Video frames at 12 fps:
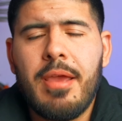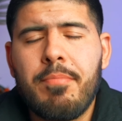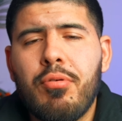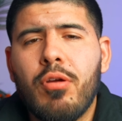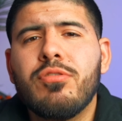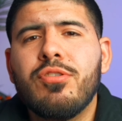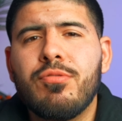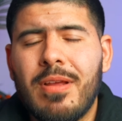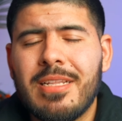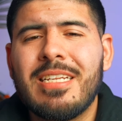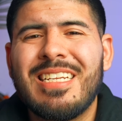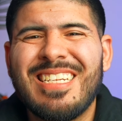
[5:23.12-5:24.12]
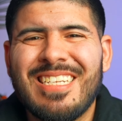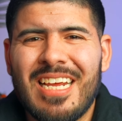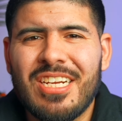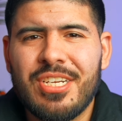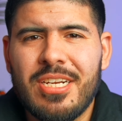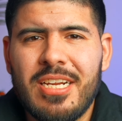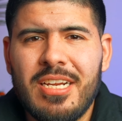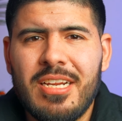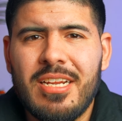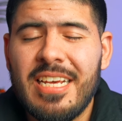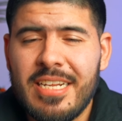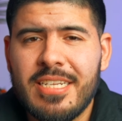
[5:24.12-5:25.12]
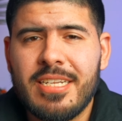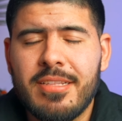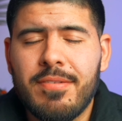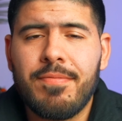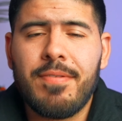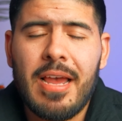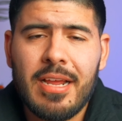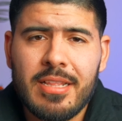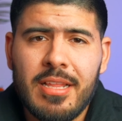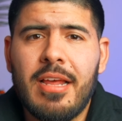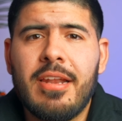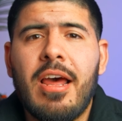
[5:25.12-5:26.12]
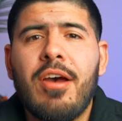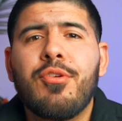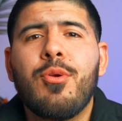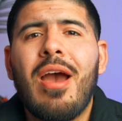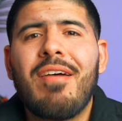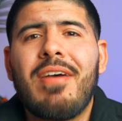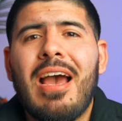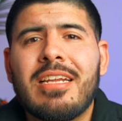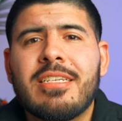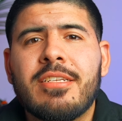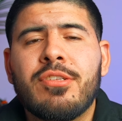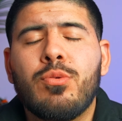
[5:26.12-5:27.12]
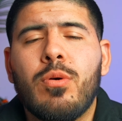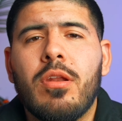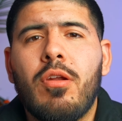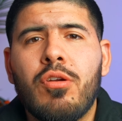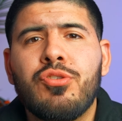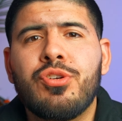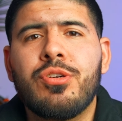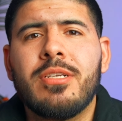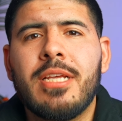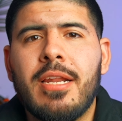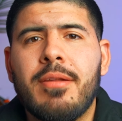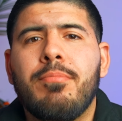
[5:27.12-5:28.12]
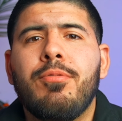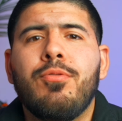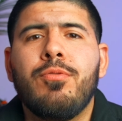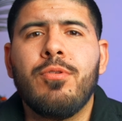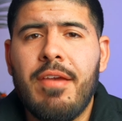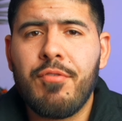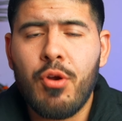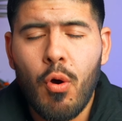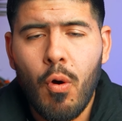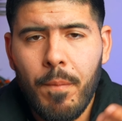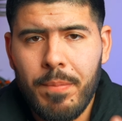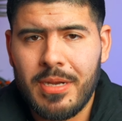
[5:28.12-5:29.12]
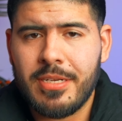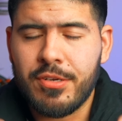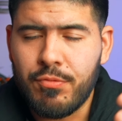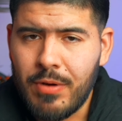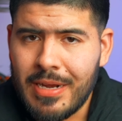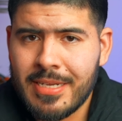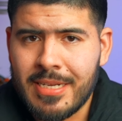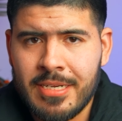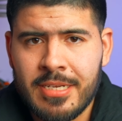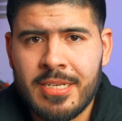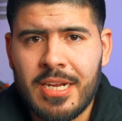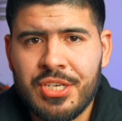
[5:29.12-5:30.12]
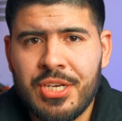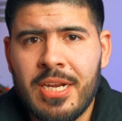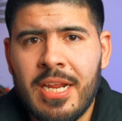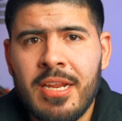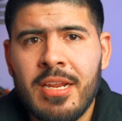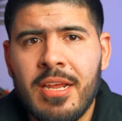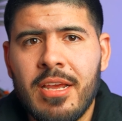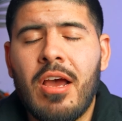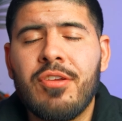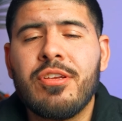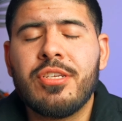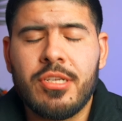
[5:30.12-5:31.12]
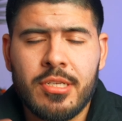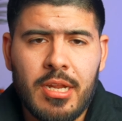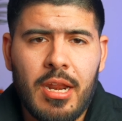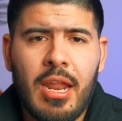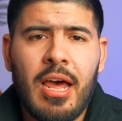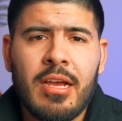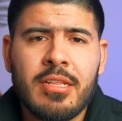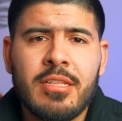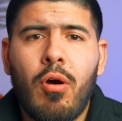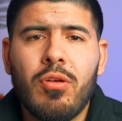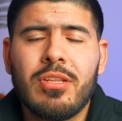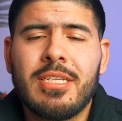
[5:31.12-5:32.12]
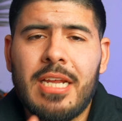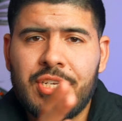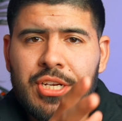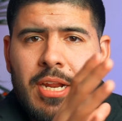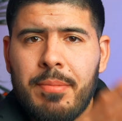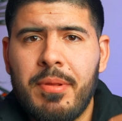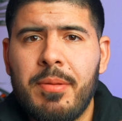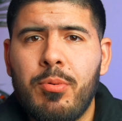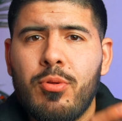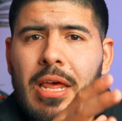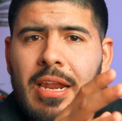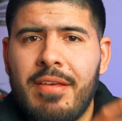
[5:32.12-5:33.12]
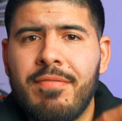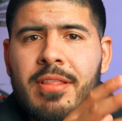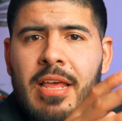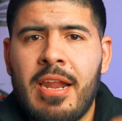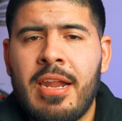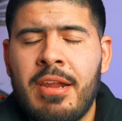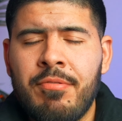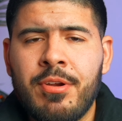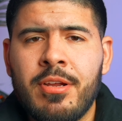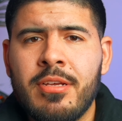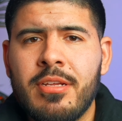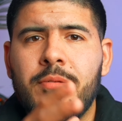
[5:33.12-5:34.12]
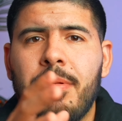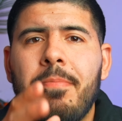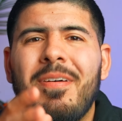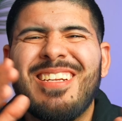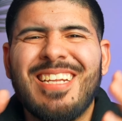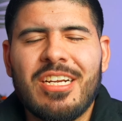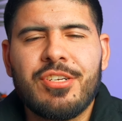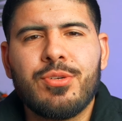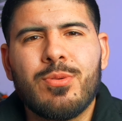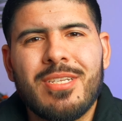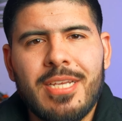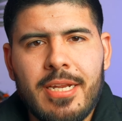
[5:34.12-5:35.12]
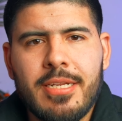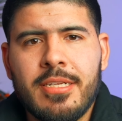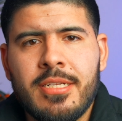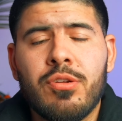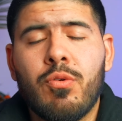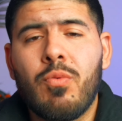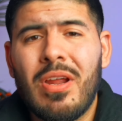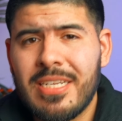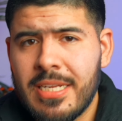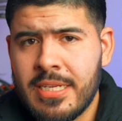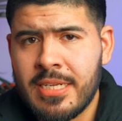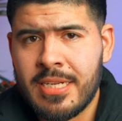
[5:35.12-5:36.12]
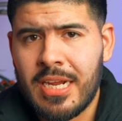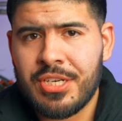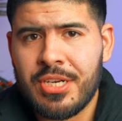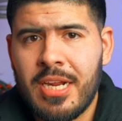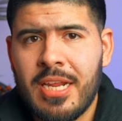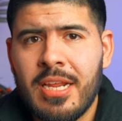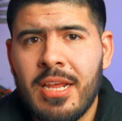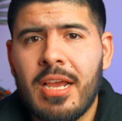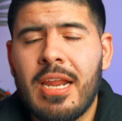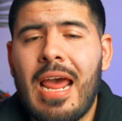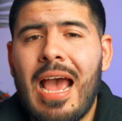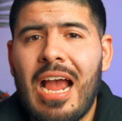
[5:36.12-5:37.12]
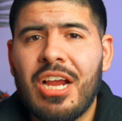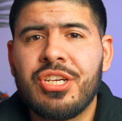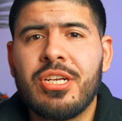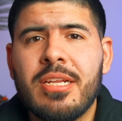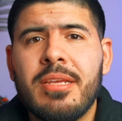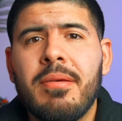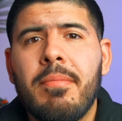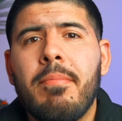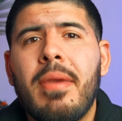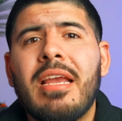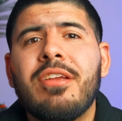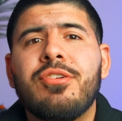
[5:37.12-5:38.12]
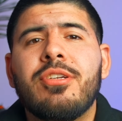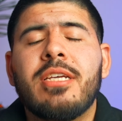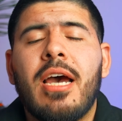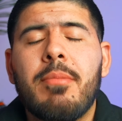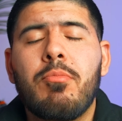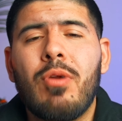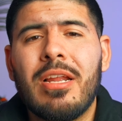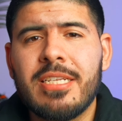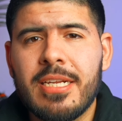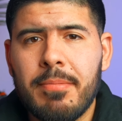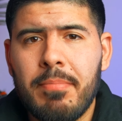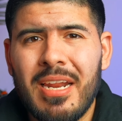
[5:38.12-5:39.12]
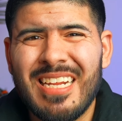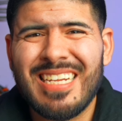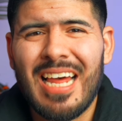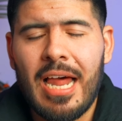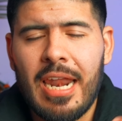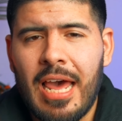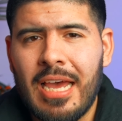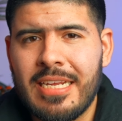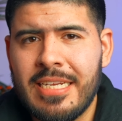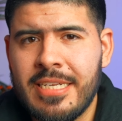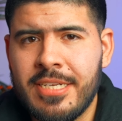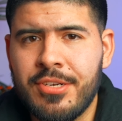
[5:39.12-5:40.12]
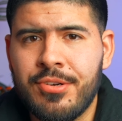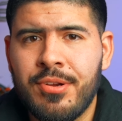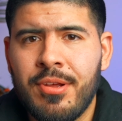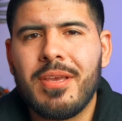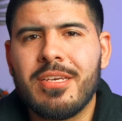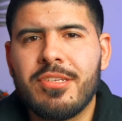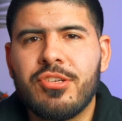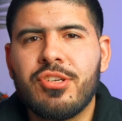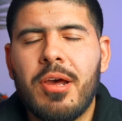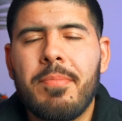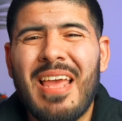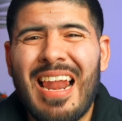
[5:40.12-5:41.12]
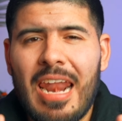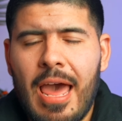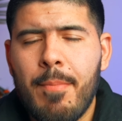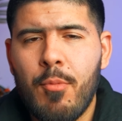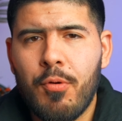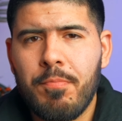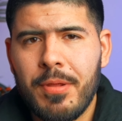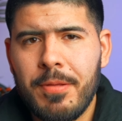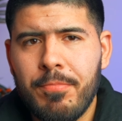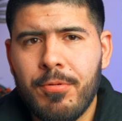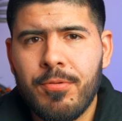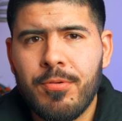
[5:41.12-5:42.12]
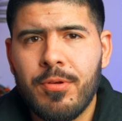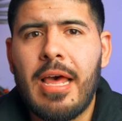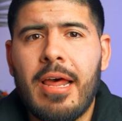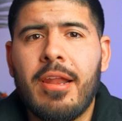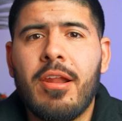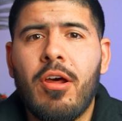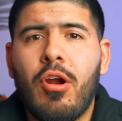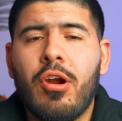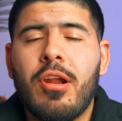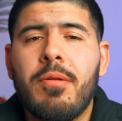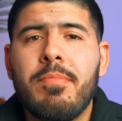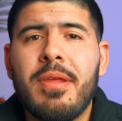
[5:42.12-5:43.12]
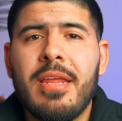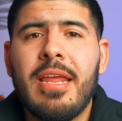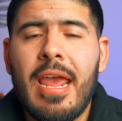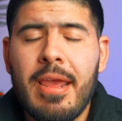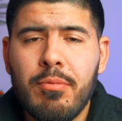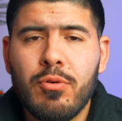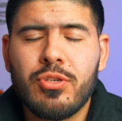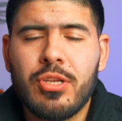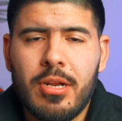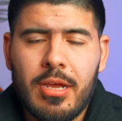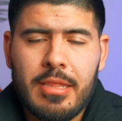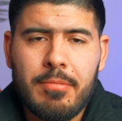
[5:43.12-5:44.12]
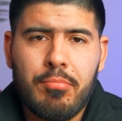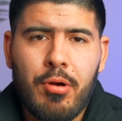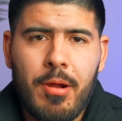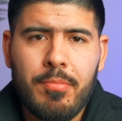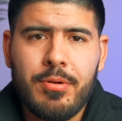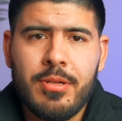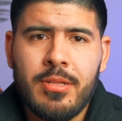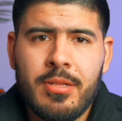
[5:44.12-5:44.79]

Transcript: A pro to renting to Section 8 is the fact that now you have access to a larger tenant pool. If you're open to renting to Section 8, now you just select all the Section 8 people that live in that area to be potential tenants. So renting to Section 8 could actually make your time renting a place a lot easier, because there's going to be a lot more people that are going to be able to look at the property.